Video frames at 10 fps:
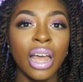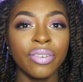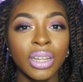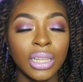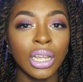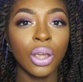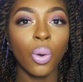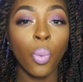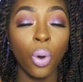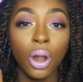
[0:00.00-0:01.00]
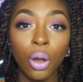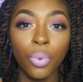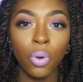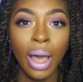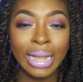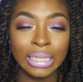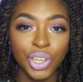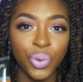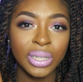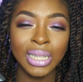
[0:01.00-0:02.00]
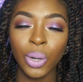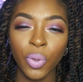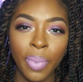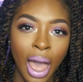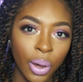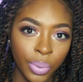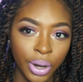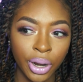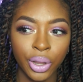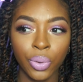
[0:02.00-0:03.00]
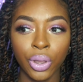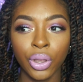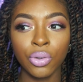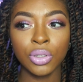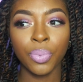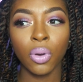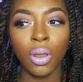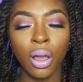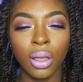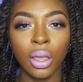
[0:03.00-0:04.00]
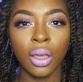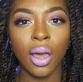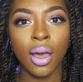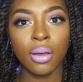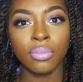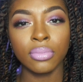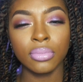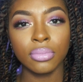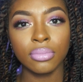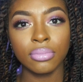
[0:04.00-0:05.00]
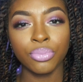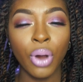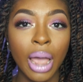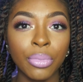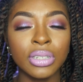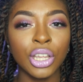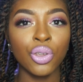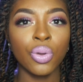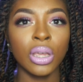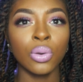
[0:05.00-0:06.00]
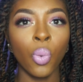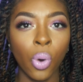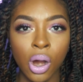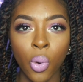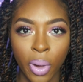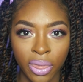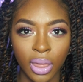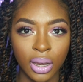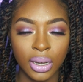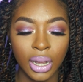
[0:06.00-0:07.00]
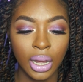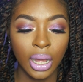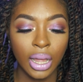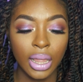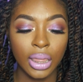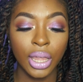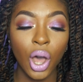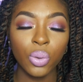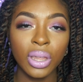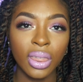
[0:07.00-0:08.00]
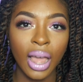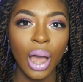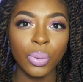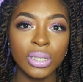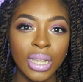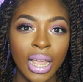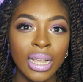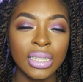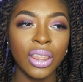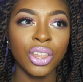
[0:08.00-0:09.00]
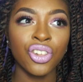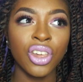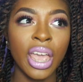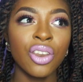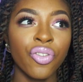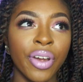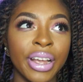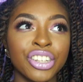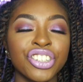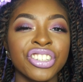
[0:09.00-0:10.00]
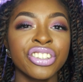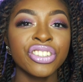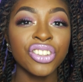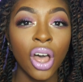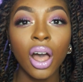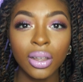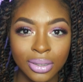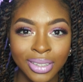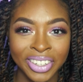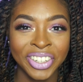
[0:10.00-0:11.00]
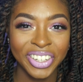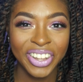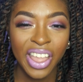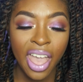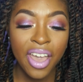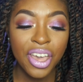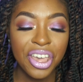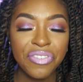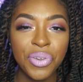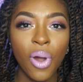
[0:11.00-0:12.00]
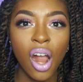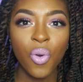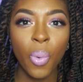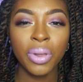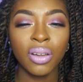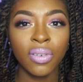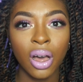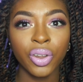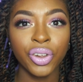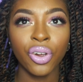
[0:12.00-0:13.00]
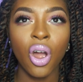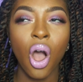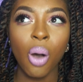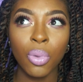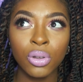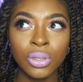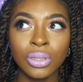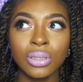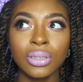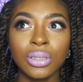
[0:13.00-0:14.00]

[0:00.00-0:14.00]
definitely workable, as in you can set it with powder, you can use prolonging primers, like you can work with it. The only thing I would say is the shade range sucks. If you are a woman of color, you're almost